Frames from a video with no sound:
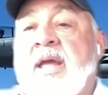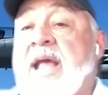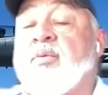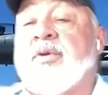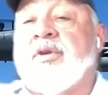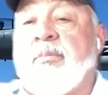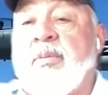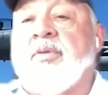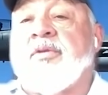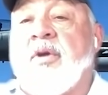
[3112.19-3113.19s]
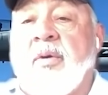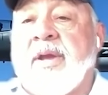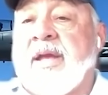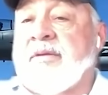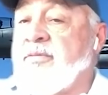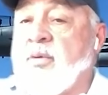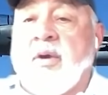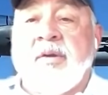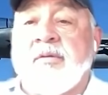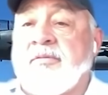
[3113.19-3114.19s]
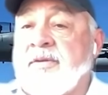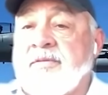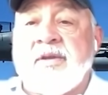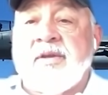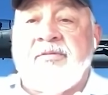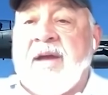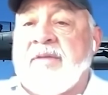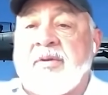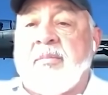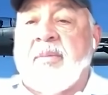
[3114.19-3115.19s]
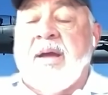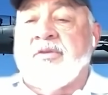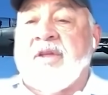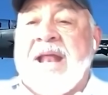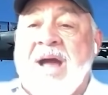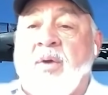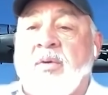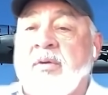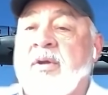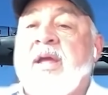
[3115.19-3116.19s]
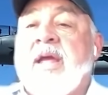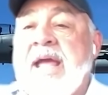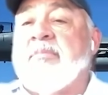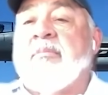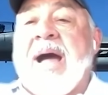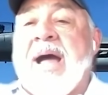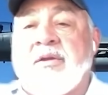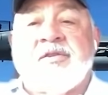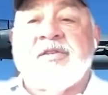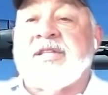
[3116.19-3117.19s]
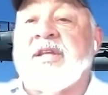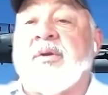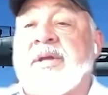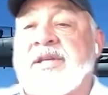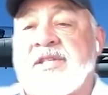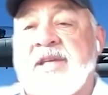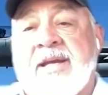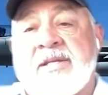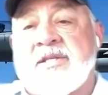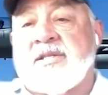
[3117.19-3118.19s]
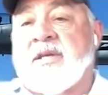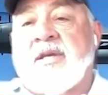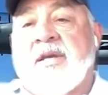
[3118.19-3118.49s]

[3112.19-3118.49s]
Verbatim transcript: And when you're both going at four fifty, five hundred miles an hour, eight miles is literally seconds.